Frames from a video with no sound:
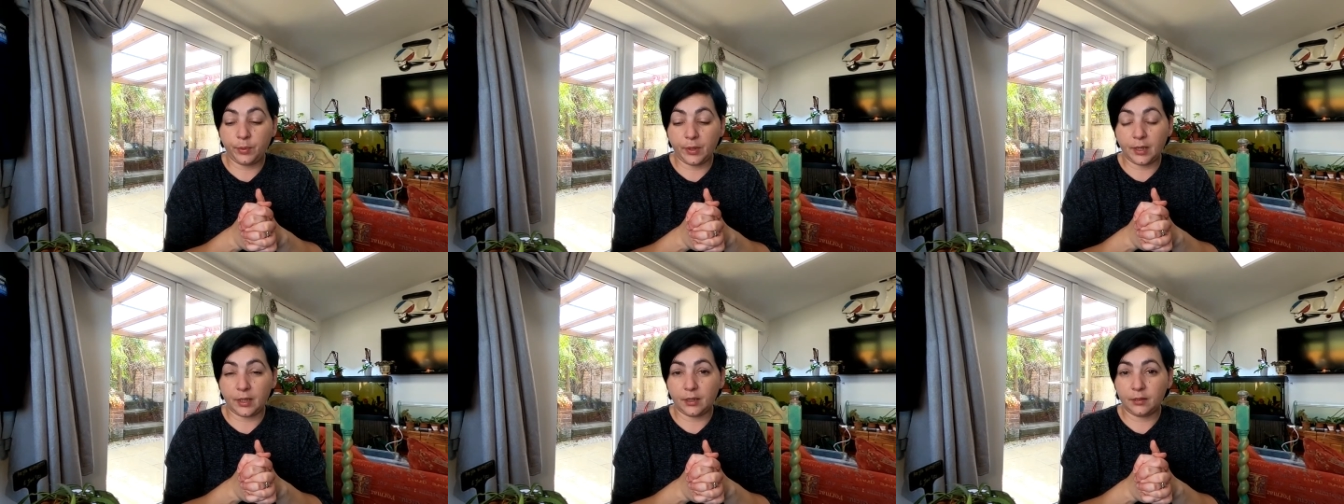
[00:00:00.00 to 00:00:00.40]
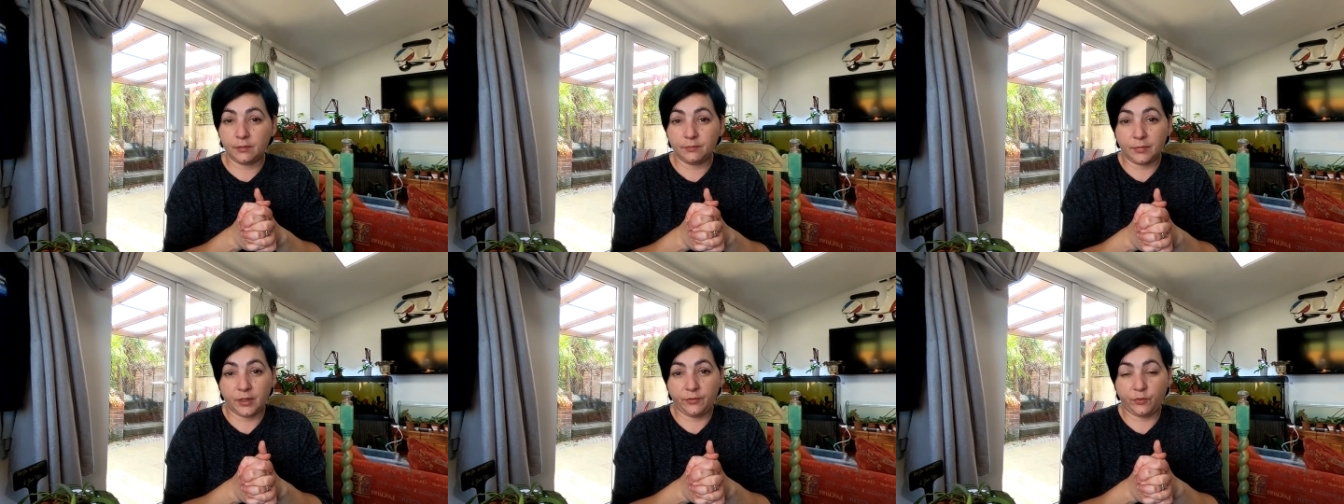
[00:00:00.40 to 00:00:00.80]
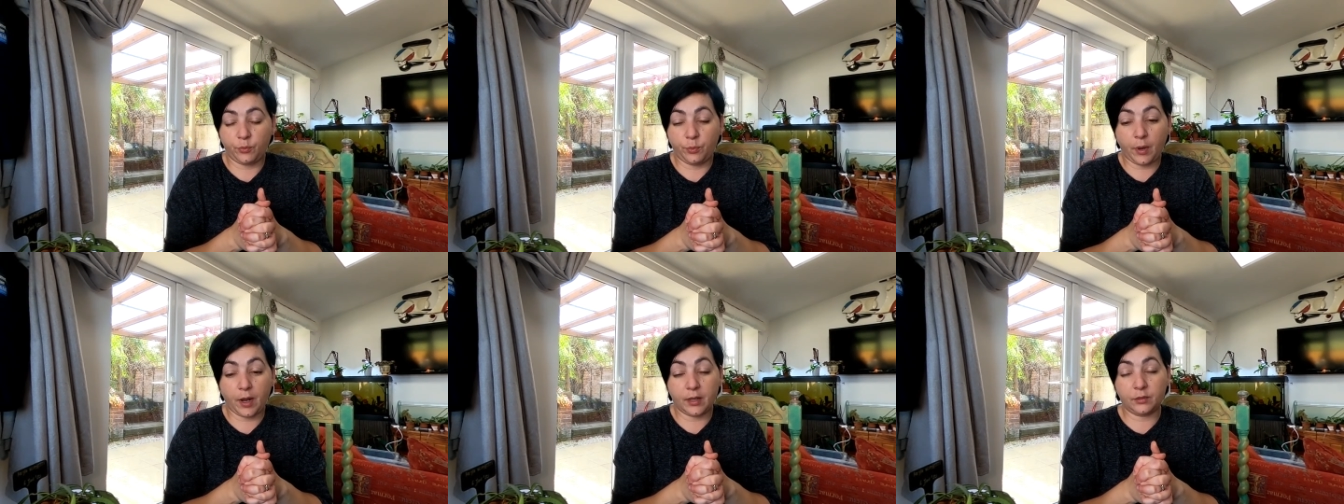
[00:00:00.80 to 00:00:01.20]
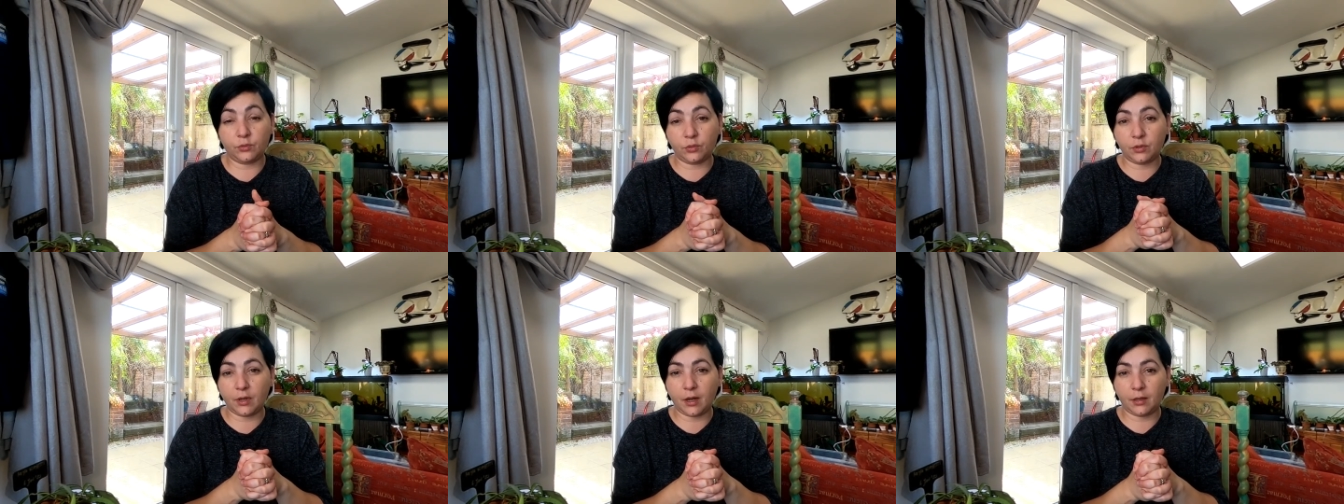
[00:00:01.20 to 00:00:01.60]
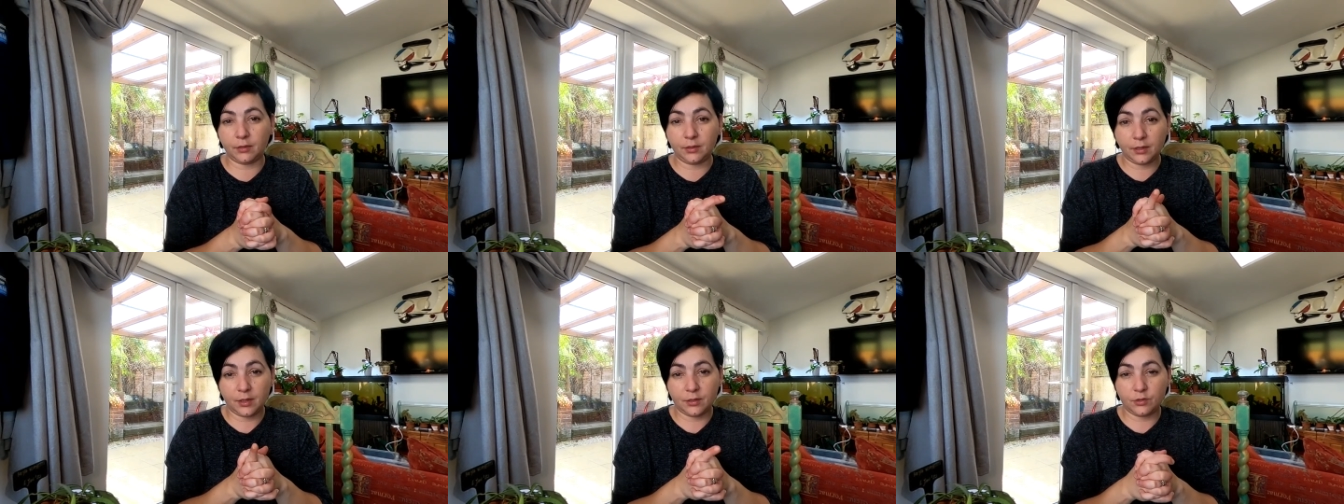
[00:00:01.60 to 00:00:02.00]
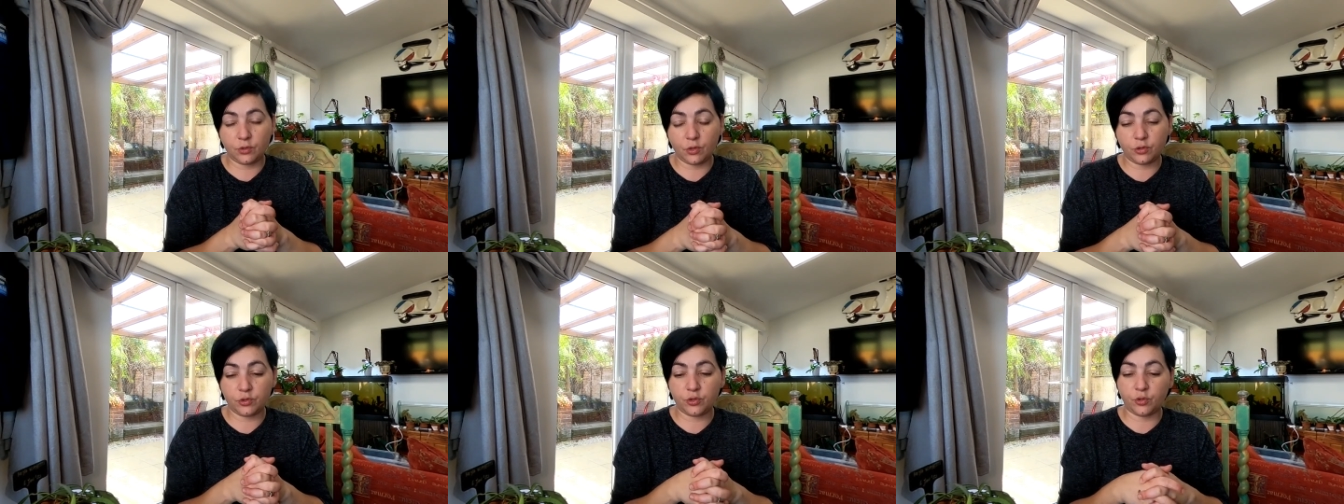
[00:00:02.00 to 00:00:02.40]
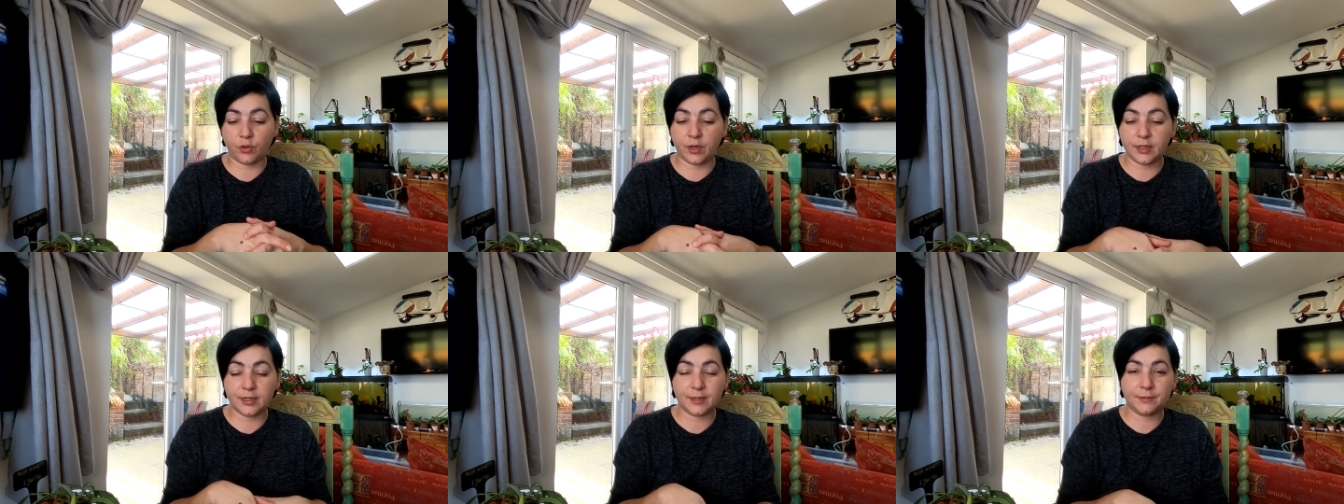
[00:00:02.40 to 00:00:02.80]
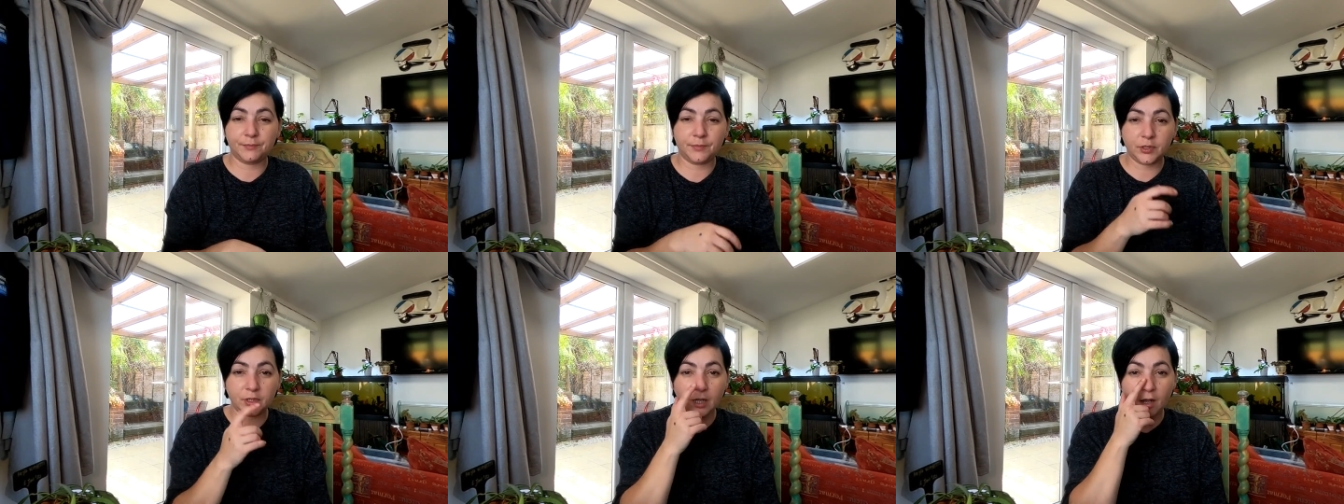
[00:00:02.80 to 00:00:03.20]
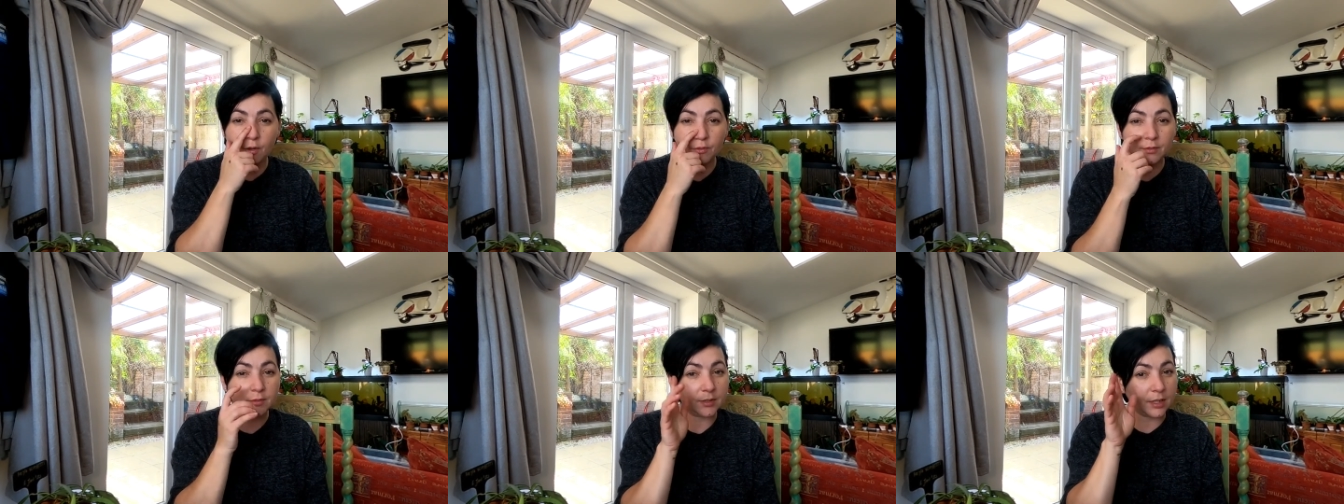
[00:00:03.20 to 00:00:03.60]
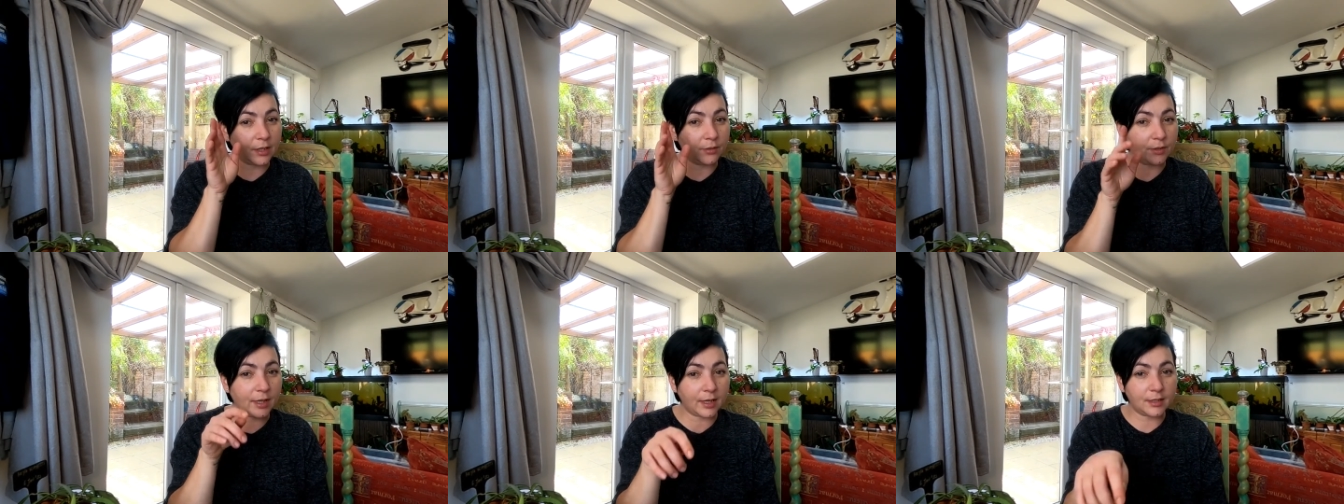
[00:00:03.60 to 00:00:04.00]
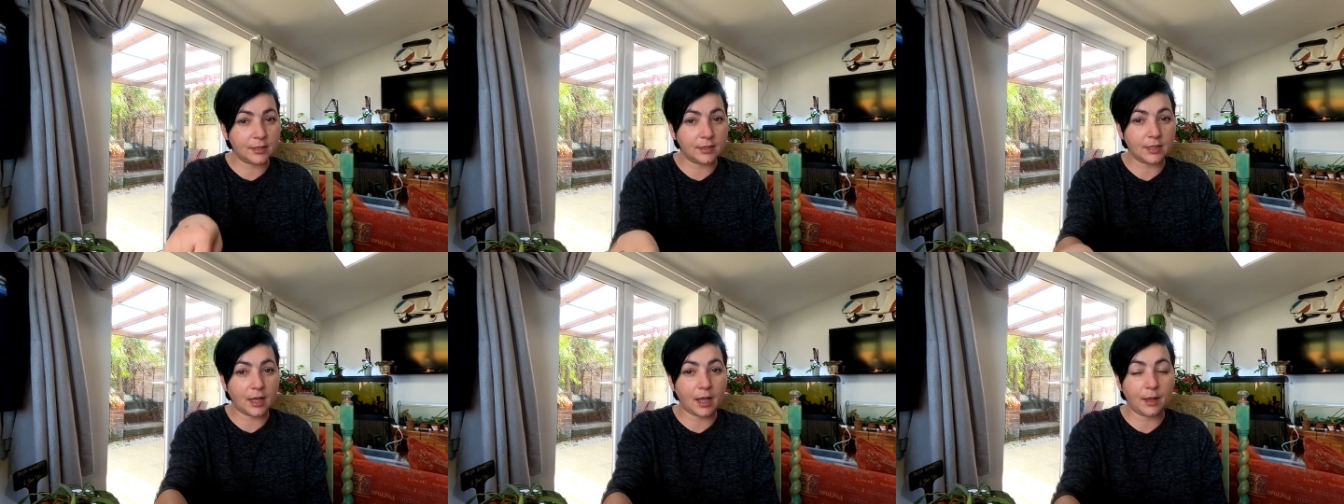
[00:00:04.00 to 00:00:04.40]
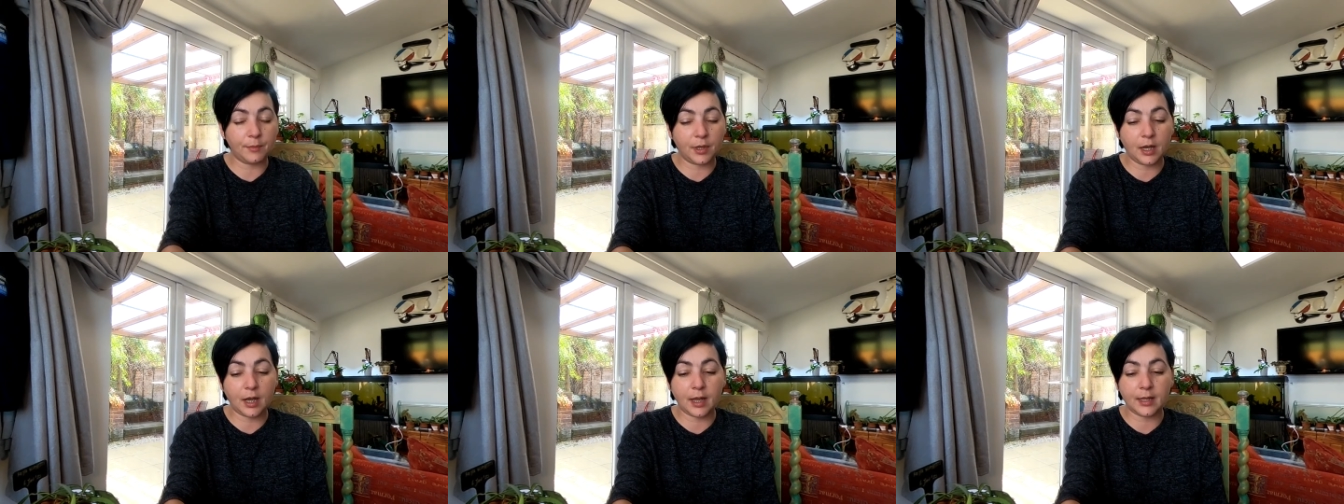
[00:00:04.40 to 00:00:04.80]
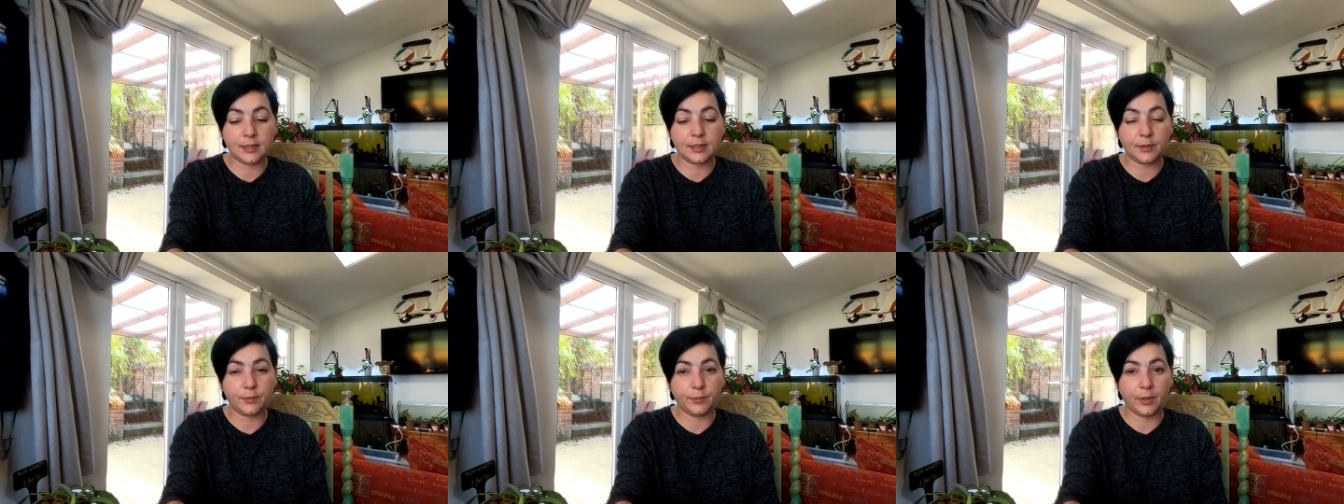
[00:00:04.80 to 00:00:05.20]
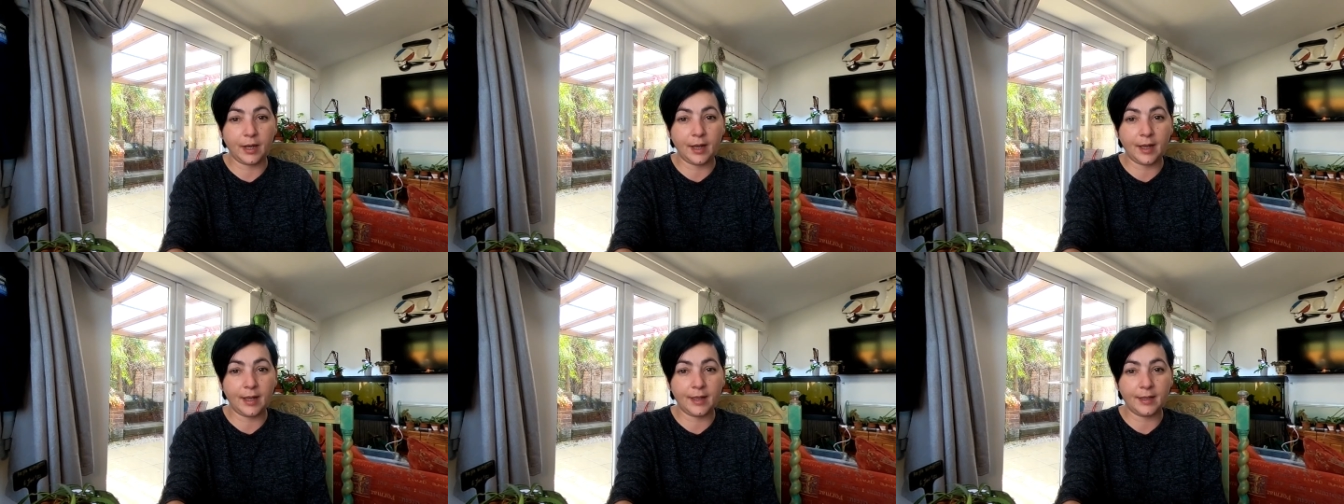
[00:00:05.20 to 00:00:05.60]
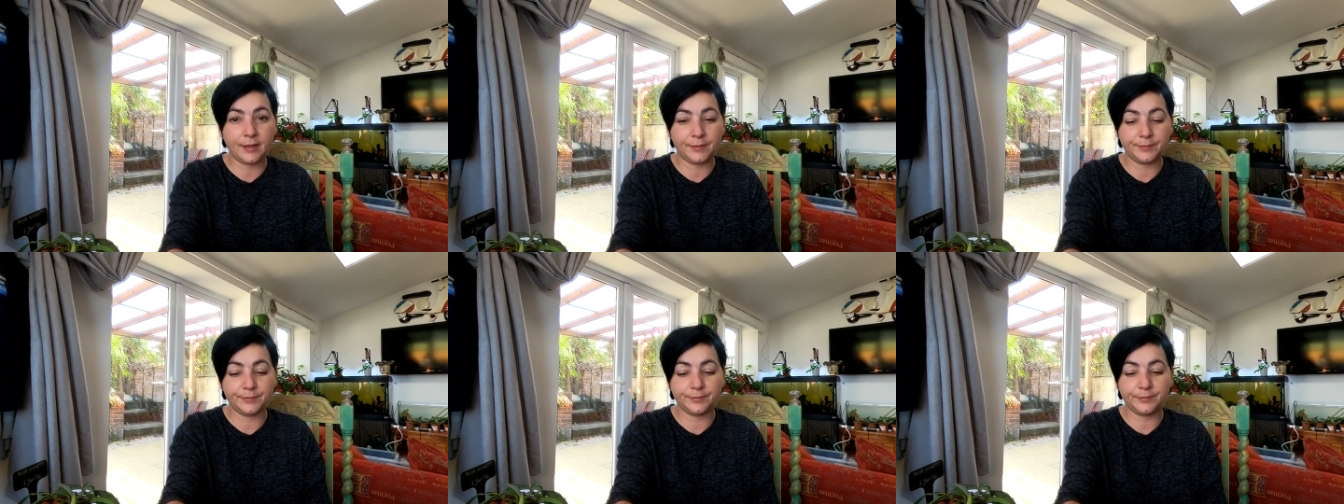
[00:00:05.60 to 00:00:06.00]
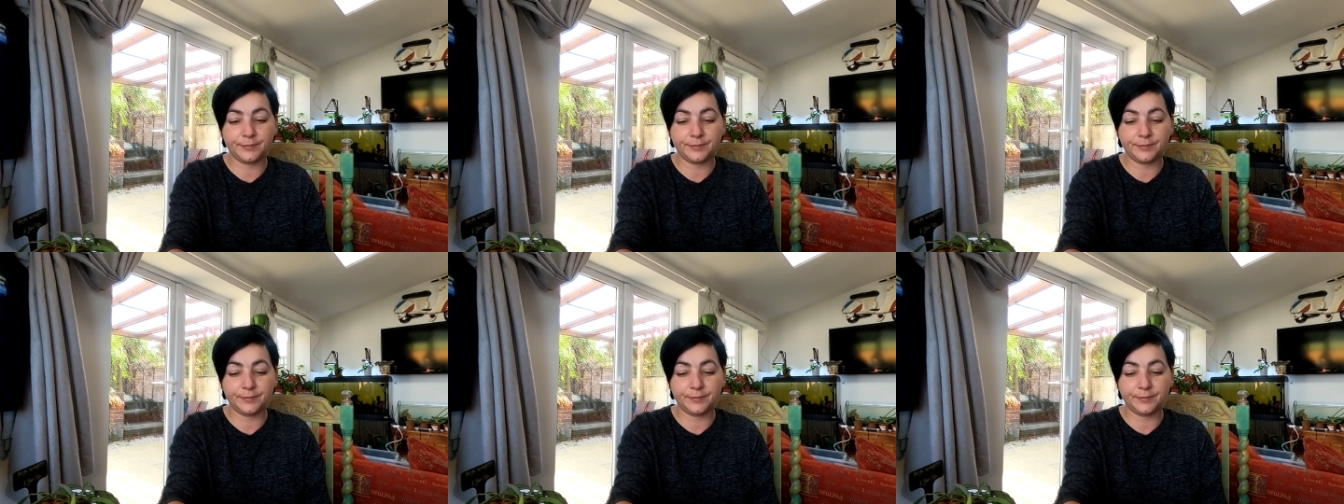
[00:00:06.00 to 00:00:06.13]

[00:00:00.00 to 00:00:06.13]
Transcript: But if you buy it or not, it's your choice. So, see you next time, guys. Bye.